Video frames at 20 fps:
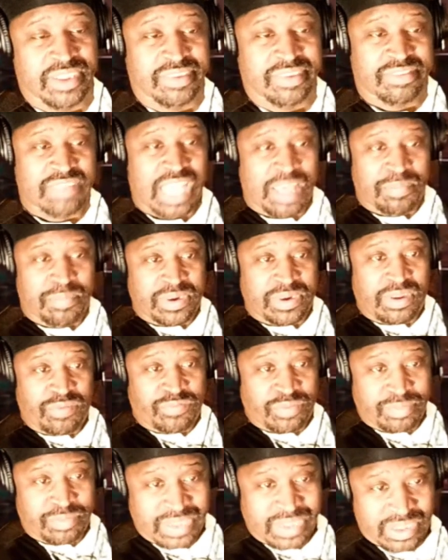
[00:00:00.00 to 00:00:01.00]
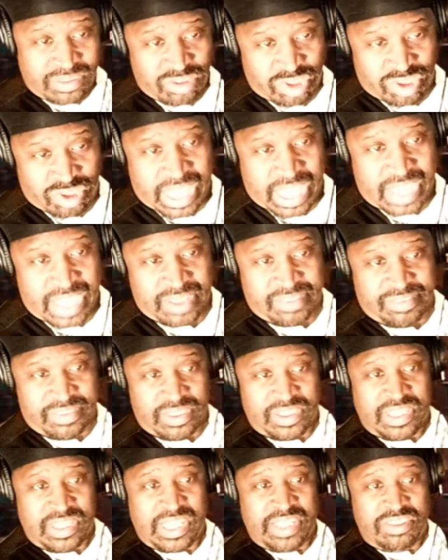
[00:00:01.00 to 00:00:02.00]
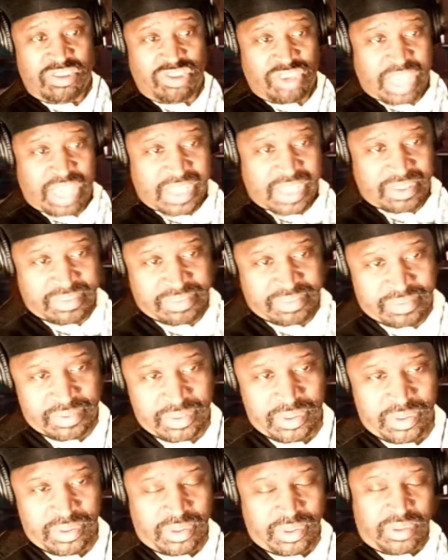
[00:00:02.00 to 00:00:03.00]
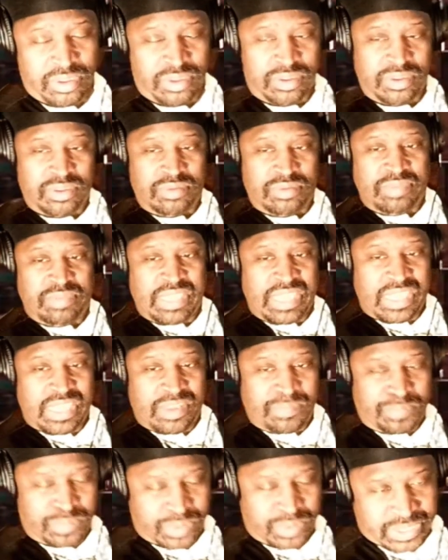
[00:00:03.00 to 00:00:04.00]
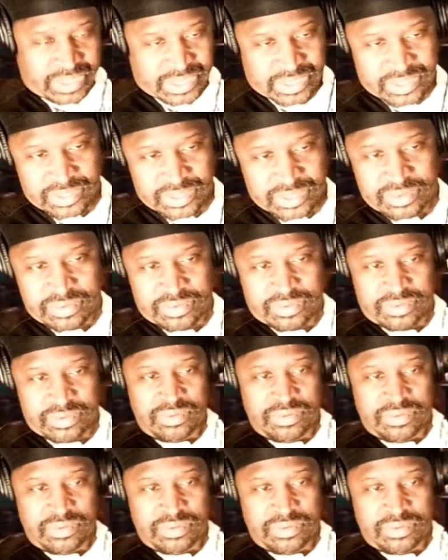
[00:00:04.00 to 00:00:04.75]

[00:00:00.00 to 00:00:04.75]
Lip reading: stopping them from getting checks and cutting checks? Man, please.